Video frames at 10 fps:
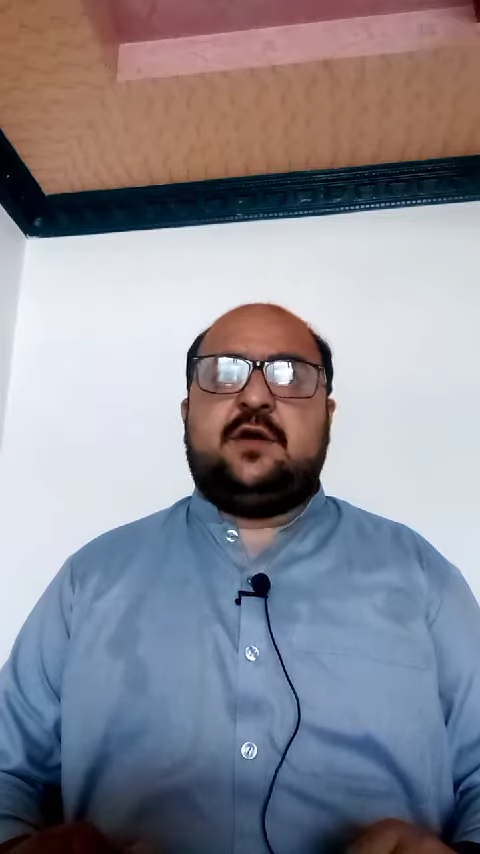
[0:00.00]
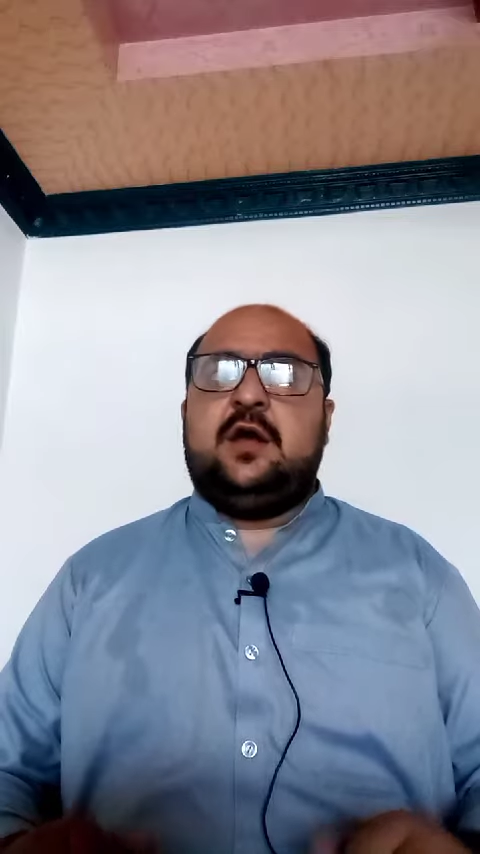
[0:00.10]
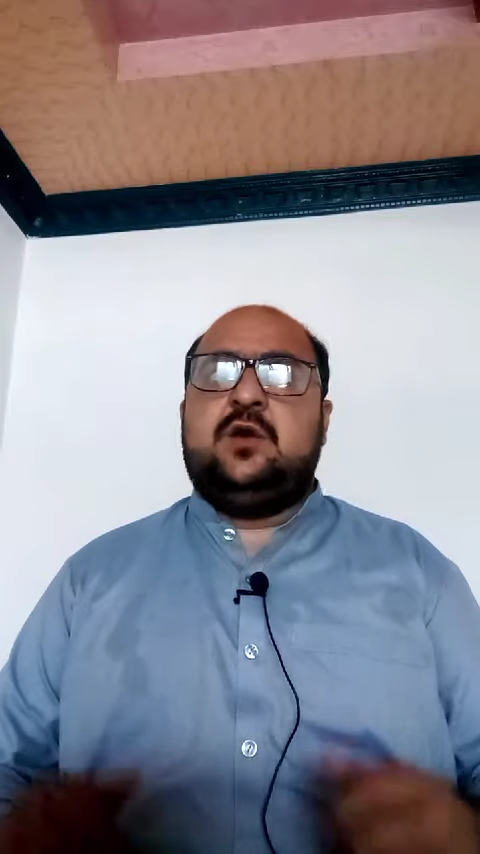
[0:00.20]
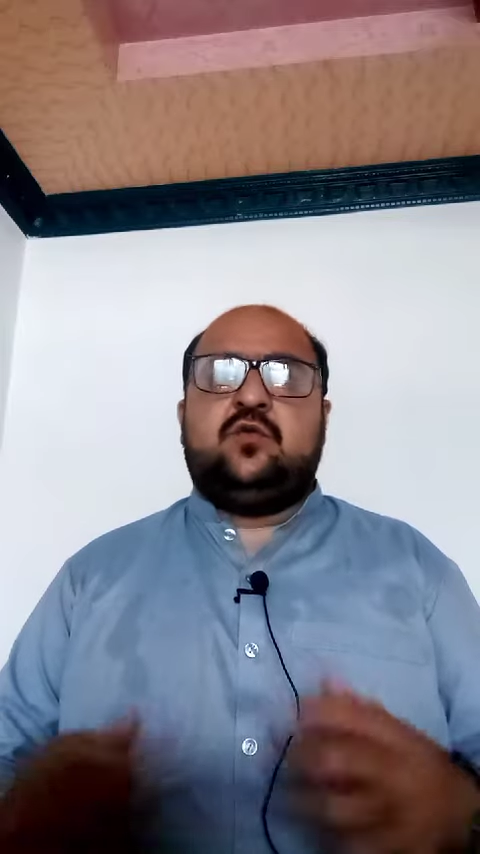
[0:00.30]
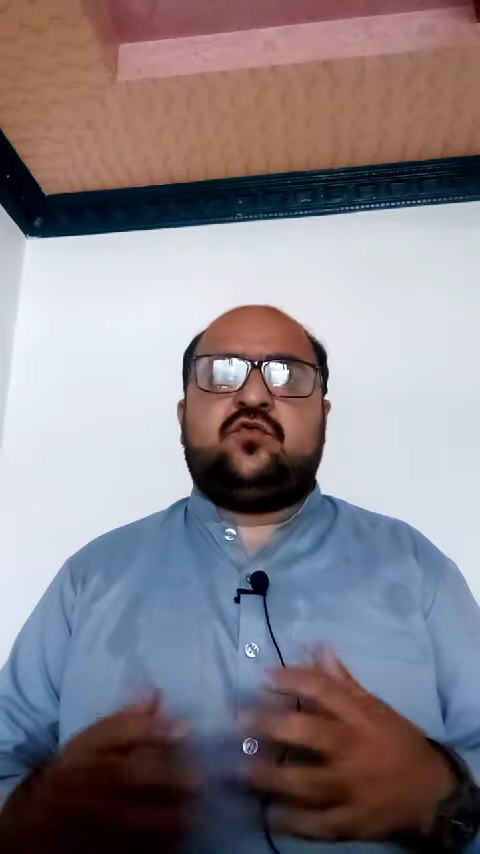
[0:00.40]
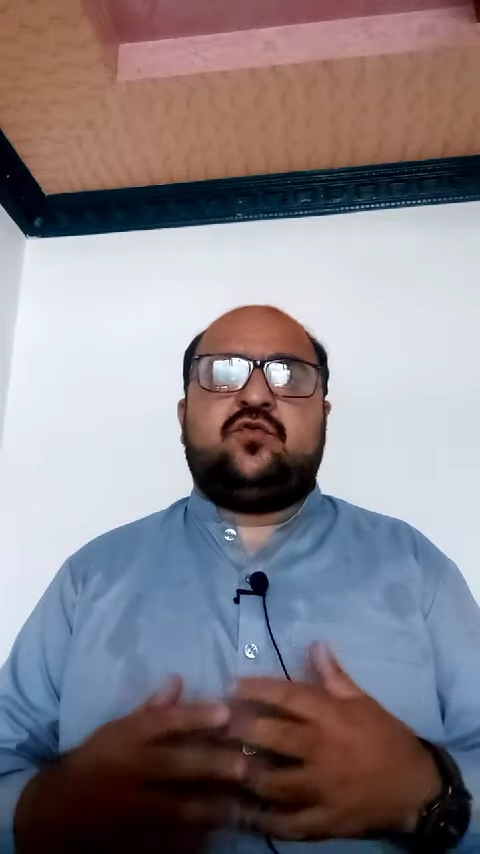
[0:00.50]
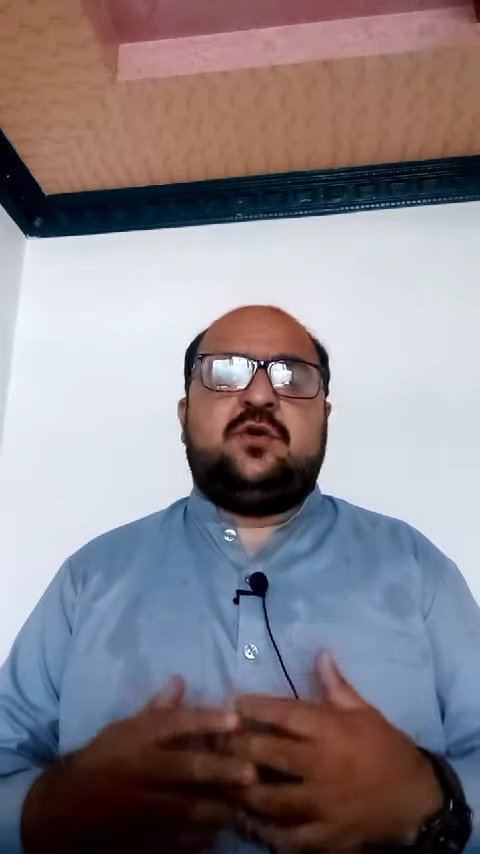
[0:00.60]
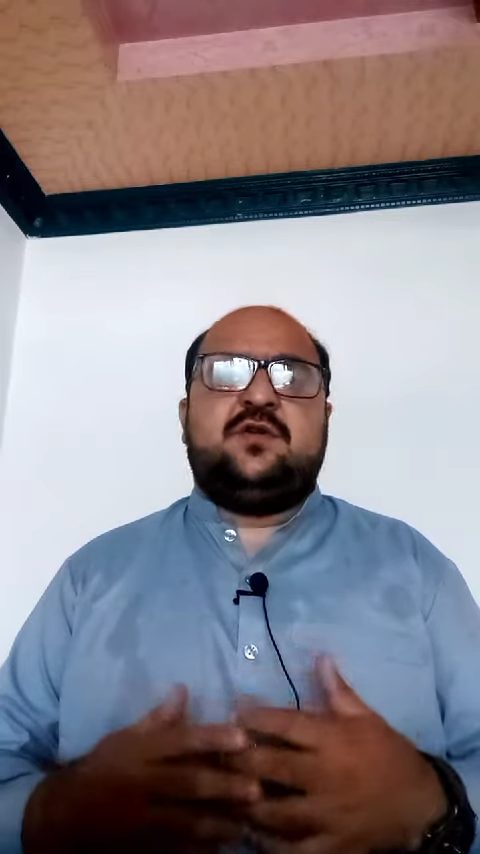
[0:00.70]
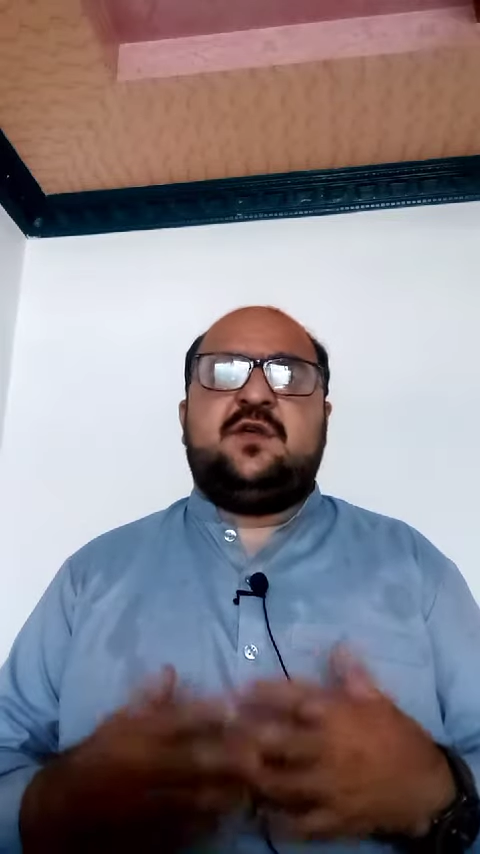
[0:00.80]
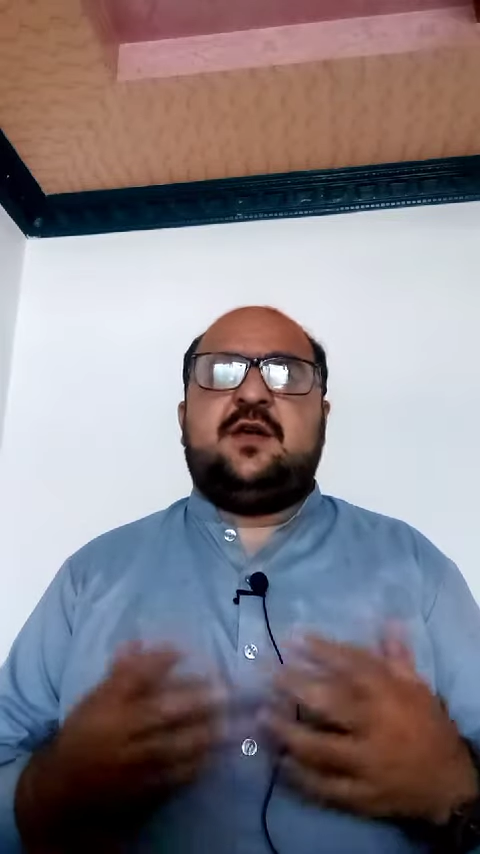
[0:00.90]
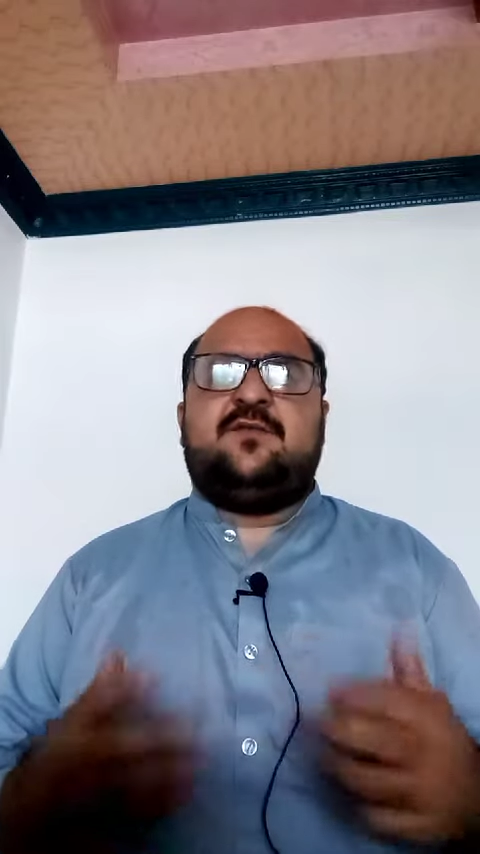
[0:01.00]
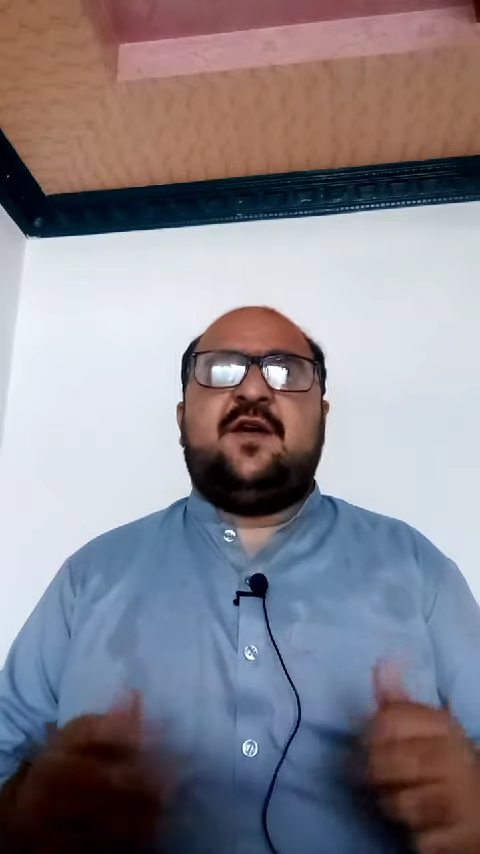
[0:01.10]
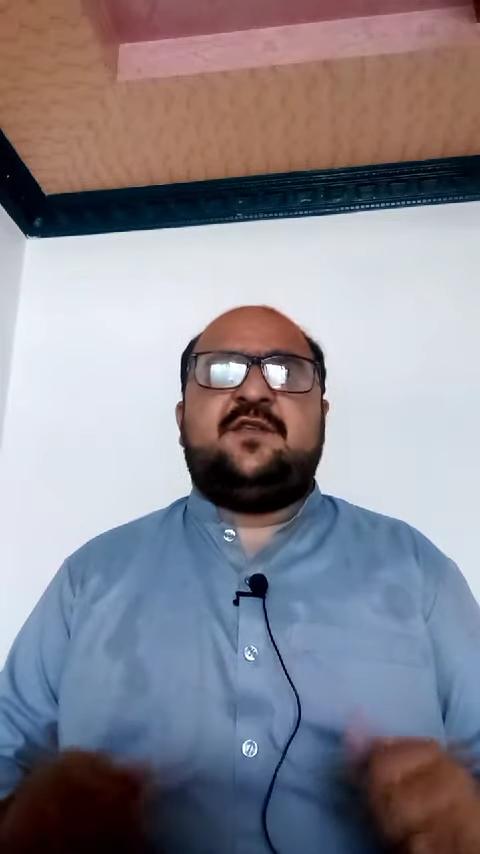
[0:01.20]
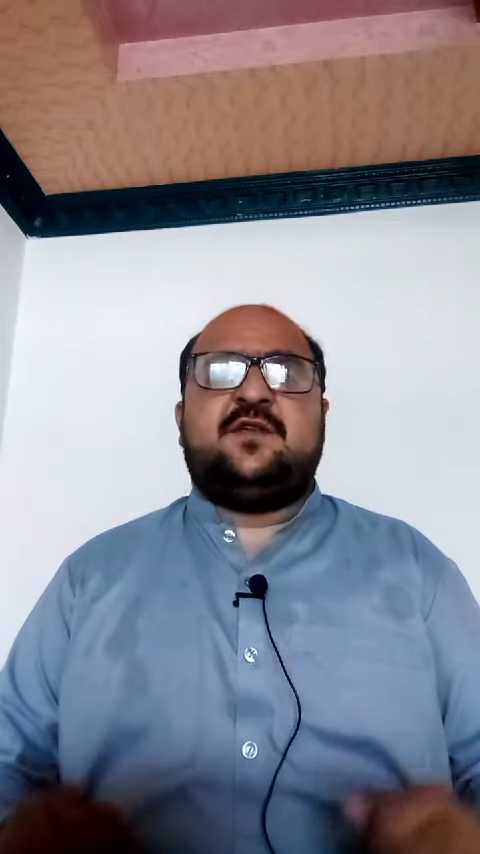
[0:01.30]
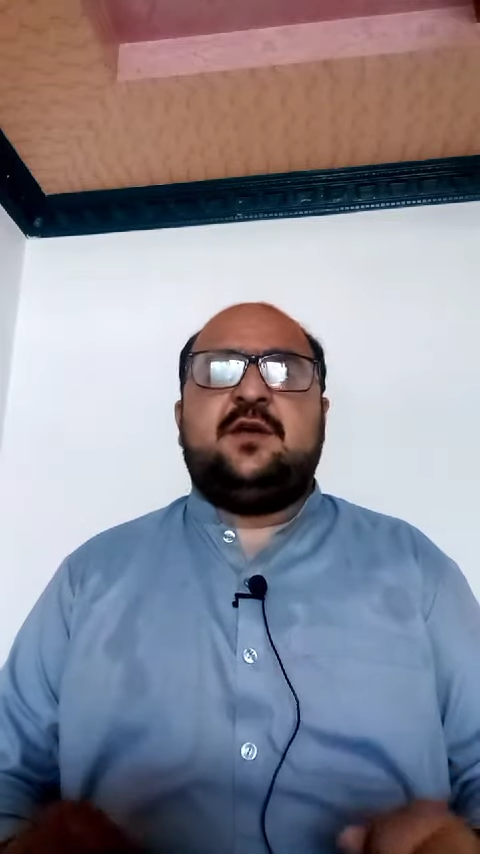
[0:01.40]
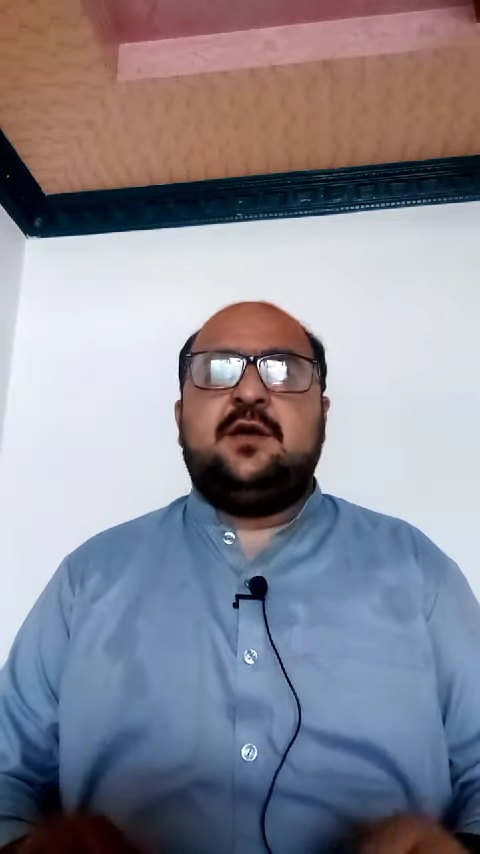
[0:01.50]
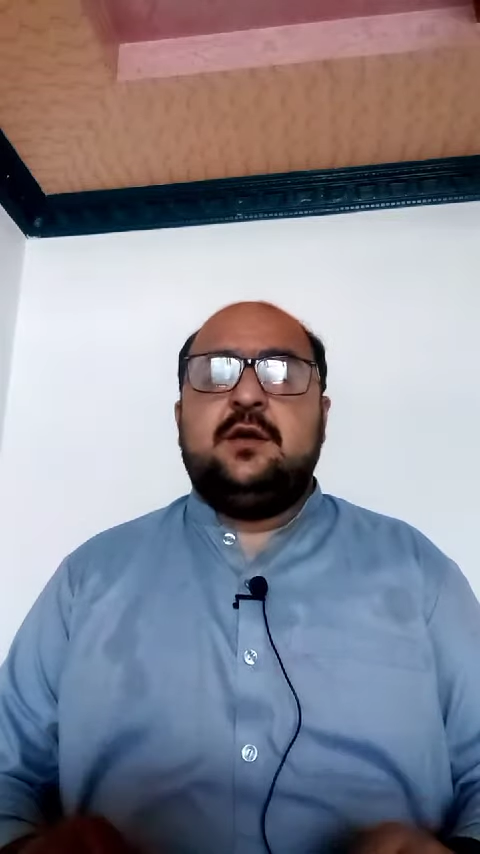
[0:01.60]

I know students they are facing